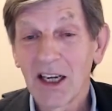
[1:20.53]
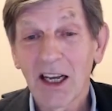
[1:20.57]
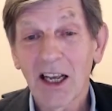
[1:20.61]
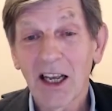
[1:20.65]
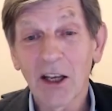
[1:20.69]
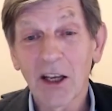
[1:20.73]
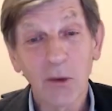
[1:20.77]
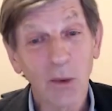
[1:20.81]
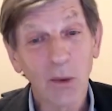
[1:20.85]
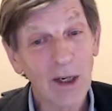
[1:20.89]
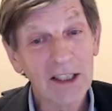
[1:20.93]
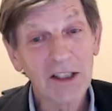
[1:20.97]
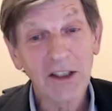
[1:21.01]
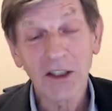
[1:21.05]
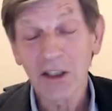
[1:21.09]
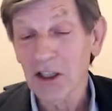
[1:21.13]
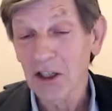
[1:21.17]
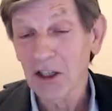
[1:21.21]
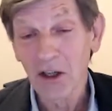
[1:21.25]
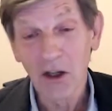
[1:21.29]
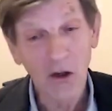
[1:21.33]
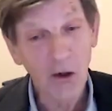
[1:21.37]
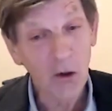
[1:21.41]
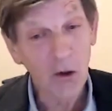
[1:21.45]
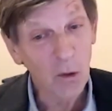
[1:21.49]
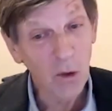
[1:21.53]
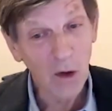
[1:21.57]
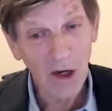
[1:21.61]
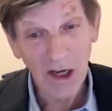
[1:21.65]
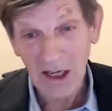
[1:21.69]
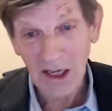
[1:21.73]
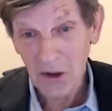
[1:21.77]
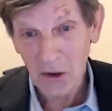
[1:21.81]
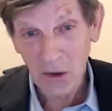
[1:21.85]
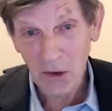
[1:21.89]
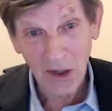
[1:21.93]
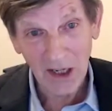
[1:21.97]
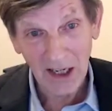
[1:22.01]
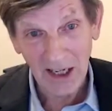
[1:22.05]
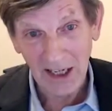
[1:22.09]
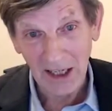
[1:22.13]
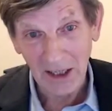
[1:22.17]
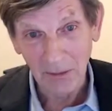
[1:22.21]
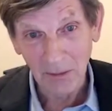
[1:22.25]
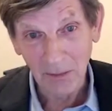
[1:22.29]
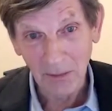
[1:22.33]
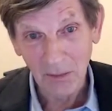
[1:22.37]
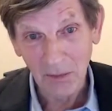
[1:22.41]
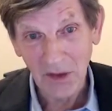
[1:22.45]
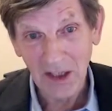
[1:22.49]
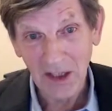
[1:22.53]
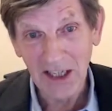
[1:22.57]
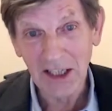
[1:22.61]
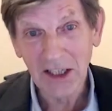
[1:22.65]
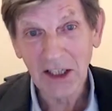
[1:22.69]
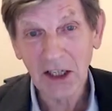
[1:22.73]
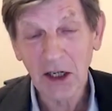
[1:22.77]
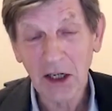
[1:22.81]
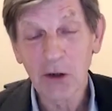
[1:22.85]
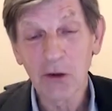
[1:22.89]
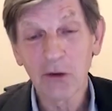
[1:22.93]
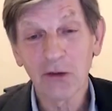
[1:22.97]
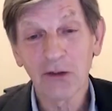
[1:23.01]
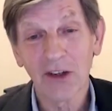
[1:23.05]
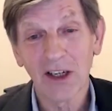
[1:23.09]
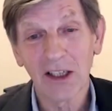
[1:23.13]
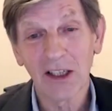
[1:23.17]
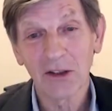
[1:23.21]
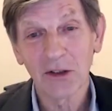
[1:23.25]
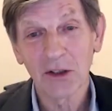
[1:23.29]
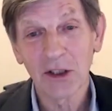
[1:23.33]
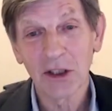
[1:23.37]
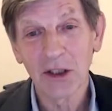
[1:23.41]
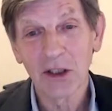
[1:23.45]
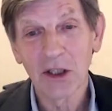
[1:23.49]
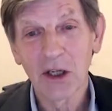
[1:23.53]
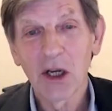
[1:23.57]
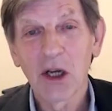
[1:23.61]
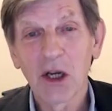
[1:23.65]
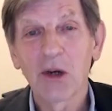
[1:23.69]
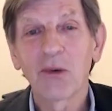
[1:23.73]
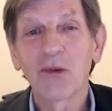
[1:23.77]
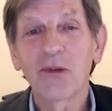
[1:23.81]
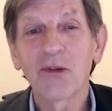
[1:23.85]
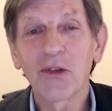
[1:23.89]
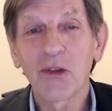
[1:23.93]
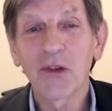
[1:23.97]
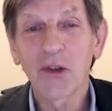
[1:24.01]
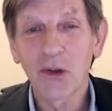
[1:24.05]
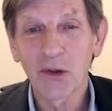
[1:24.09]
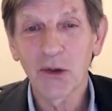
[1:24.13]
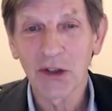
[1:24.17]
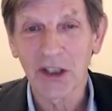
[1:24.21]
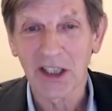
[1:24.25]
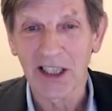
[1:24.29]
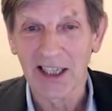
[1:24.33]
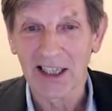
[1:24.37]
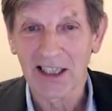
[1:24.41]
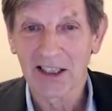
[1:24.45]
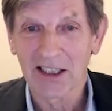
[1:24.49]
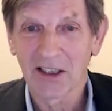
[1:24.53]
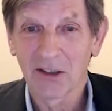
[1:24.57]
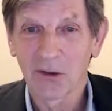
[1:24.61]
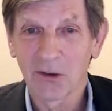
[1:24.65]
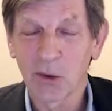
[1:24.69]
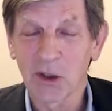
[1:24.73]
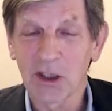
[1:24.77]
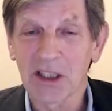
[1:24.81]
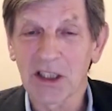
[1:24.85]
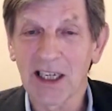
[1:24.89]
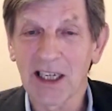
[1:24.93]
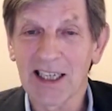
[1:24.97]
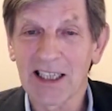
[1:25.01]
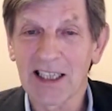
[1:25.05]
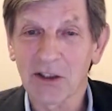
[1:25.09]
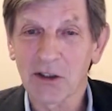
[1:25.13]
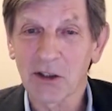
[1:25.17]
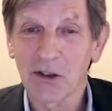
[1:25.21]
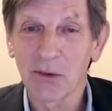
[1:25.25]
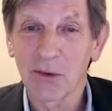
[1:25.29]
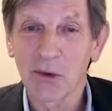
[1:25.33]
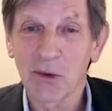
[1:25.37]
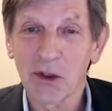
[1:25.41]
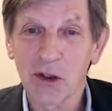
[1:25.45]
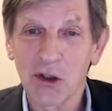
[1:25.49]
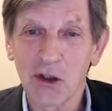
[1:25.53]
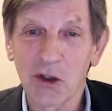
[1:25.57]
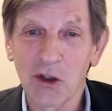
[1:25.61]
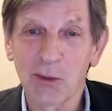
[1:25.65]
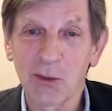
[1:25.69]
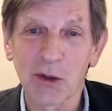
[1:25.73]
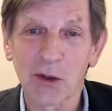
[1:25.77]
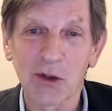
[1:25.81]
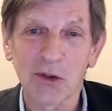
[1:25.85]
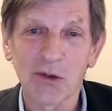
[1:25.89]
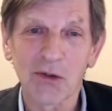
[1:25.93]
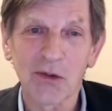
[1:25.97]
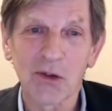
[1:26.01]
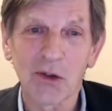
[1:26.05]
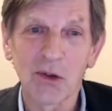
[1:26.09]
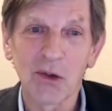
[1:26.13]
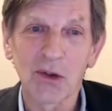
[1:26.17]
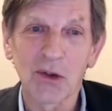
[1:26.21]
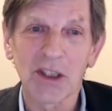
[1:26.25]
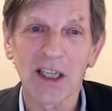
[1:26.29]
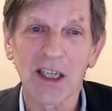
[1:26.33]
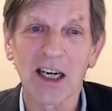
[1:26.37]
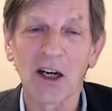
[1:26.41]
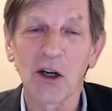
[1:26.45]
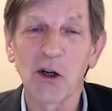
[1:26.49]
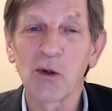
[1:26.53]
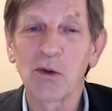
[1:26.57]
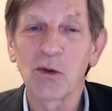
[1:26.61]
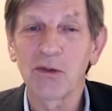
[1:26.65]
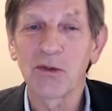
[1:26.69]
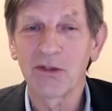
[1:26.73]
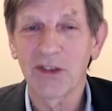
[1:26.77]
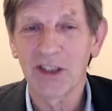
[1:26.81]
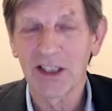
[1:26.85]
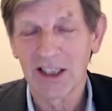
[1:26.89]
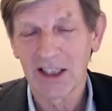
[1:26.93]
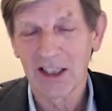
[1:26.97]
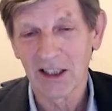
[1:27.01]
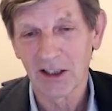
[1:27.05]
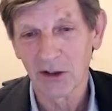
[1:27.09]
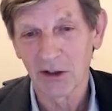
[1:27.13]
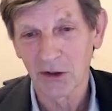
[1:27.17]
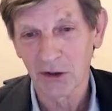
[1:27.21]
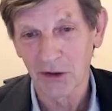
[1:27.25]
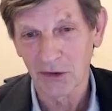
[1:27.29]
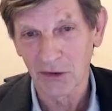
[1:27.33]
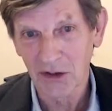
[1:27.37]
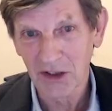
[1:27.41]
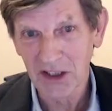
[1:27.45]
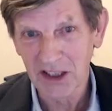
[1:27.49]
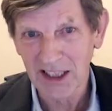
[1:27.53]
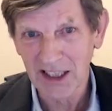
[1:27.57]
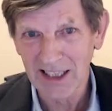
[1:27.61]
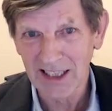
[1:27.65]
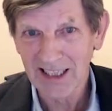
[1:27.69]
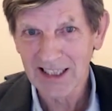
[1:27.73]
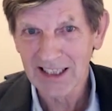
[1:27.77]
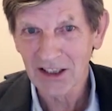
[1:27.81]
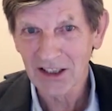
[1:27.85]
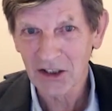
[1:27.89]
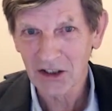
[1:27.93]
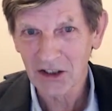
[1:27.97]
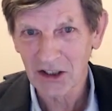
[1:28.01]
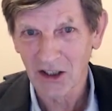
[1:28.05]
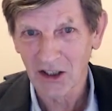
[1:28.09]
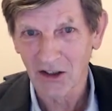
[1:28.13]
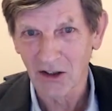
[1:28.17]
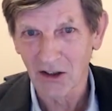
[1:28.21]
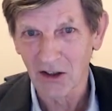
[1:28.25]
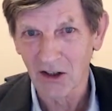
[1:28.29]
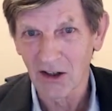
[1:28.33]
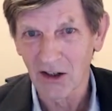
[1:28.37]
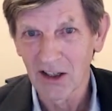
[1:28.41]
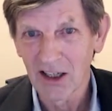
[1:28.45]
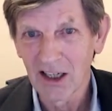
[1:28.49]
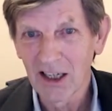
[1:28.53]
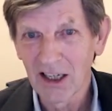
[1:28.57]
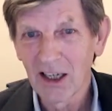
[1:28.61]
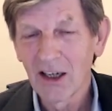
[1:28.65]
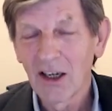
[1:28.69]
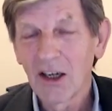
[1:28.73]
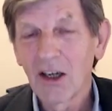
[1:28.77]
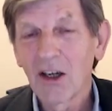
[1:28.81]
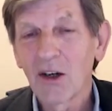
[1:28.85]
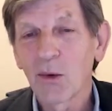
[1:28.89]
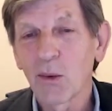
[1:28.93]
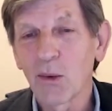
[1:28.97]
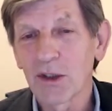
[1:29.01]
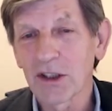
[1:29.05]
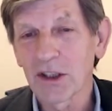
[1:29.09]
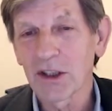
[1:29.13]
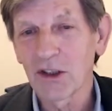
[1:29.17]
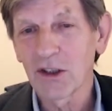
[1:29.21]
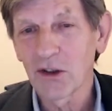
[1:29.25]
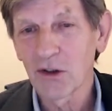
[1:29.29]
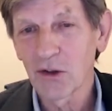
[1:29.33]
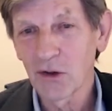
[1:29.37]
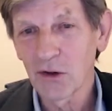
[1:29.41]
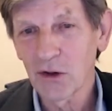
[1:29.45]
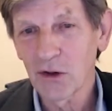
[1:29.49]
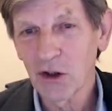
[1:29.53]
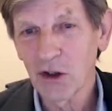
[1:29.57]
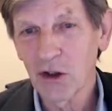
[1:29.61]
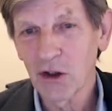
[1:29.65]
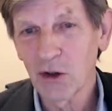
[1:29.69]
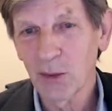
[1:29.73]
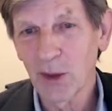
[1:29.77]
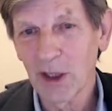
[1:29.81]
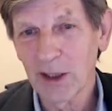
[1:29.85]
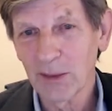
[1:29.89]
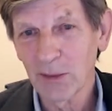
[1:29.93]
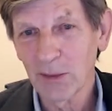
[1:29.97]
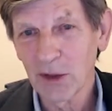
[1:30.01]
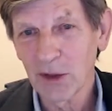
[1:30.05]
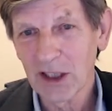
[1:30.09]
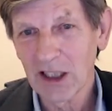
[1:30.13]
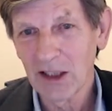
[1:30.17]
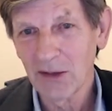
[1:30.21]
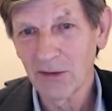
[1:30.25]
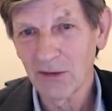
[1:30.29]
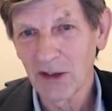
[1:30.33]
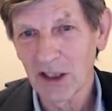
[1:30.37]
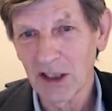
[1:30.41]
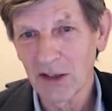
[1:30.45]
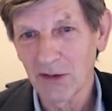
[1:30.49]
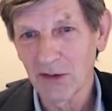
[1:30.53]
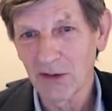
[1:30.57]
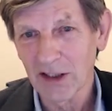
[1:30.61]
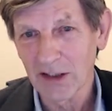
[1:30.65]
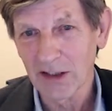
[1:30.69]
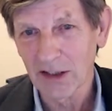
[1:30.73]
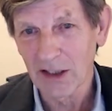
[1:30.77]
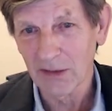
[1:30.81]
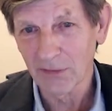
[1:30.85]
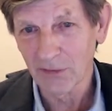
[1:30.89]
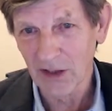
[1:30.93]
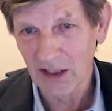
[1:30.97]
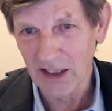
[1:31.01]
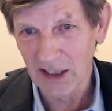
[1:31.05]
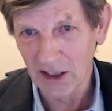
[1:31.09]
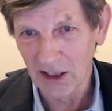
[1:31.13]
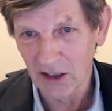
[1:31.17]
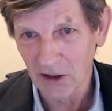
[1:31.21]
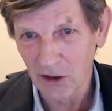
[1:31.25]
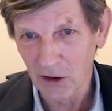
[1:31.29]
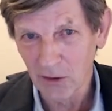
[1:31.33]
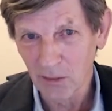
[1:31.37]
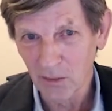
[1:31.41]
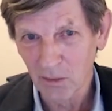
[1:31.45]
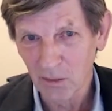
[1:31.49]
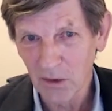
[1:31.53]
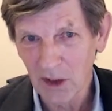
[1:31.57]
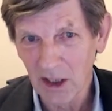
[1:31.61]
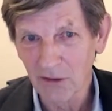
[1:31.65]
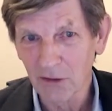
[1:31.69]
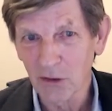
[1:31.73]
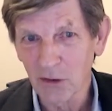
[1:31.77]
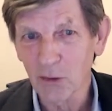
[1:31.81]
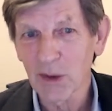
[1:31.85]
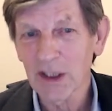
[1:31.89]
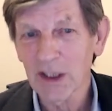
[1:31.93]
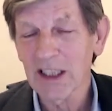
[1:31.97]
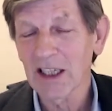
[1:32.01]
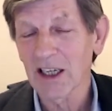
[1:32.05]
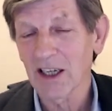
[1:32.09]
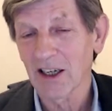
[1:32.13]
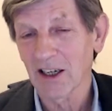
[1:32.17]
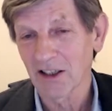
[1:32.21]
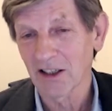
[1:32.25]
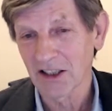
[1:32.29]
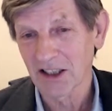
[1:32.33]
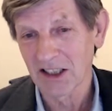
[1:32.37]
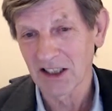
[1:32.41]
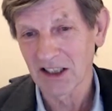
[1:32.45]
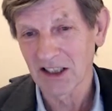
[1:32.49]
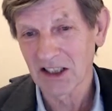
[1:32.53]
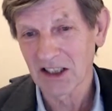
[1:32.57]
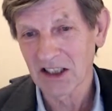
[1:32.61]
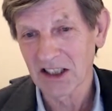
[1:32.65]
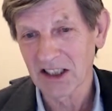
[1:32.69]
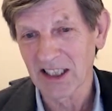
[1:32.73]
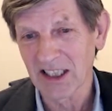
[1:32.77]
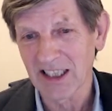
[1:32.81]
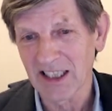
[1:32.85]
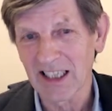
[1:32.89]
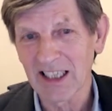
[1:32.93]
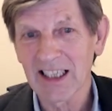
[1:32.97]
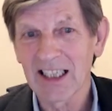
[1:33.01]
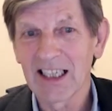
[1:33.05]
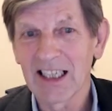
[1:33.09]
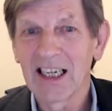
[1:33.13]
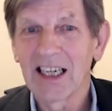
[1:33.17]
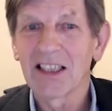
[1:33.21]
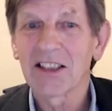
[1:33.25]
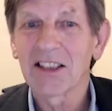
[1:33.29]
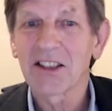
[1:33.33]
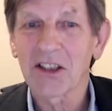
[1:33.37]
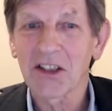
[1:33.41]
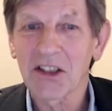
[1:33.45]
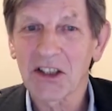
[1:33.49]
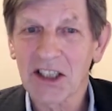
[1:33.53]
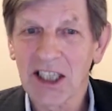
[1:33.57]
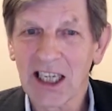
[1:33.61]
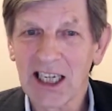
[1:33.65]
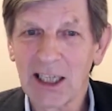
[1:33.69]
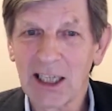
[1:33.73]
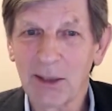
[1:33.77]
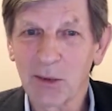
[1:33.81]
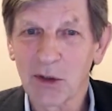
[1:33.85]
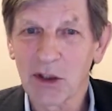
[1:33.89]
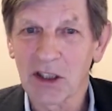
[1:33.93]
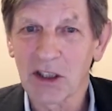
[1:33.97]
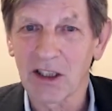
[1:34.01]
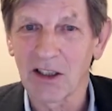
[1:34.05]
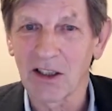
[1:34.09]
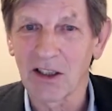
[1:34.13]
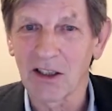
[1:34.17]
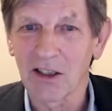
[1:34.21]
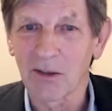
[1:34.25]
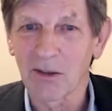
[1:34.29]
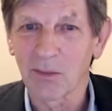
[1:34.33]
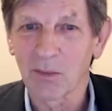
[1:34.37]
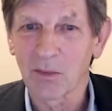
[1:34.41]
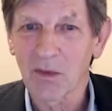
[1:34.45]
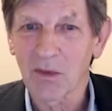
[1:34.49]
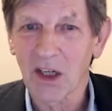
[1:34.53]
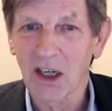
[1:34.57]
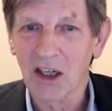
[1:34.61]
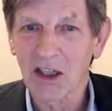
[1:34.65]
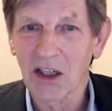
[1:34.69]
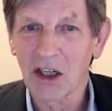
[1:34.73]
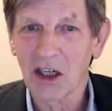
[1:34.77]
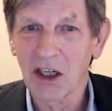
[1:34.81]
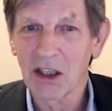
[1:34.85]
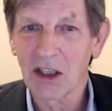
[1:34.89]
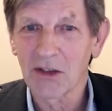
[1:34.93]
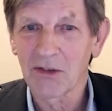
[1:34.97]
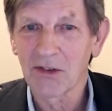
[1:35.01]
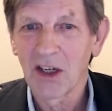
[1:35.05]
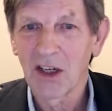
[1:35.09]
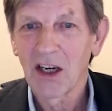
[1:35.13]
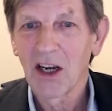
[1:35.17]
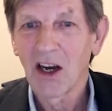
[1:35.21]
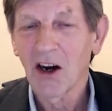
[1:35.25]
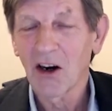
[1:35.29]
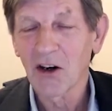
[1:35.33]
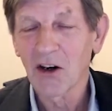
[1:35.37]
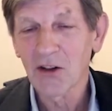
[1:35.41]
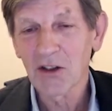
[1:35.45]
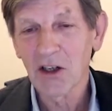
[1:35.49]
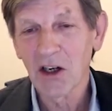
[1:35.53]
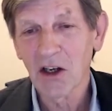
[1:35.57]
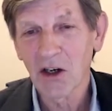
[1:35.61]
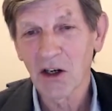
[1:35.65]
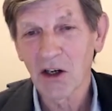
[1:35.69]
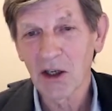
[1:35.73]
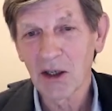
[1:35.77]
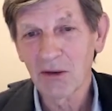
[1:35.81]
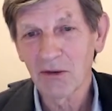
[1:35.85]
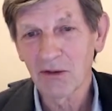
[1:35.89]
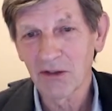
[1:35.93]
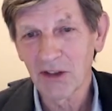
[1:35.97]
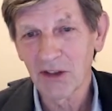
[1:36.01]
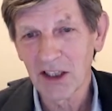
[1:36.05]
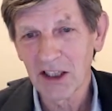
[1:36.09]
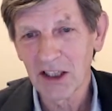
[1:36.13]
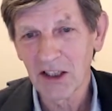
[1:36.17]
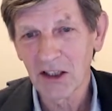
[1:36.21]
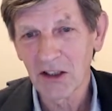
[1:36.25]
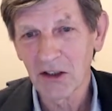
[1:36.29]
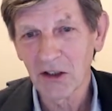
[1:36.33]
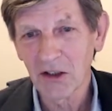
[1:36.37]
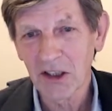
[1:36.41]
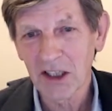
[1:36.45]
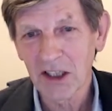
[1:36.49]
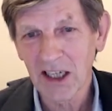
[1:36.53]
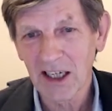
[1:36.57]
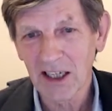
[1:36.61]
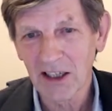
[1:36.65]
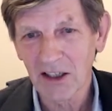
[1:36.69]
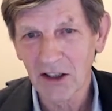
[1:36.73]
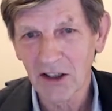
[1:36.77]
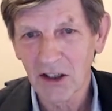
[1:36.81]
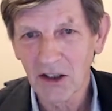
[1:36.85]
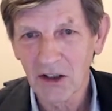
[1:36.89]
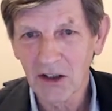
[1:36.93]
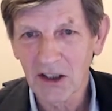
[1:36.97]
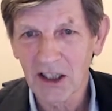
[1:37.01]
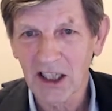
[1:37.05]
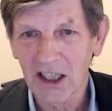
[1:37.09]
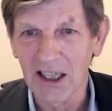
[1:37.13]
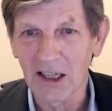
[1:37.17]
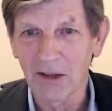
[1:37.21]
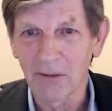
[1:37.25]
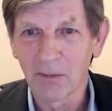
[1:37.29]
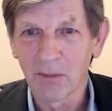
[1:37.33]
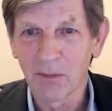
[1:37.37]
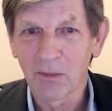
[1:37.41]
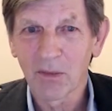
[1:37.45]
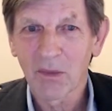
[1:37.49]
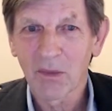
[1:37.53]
He went a long way away. He co-founded Fusic, which lets consumers fuse their own videos of singing a song with a YouTube MTV video of real artists singing the same song, a kind of online video karaoke.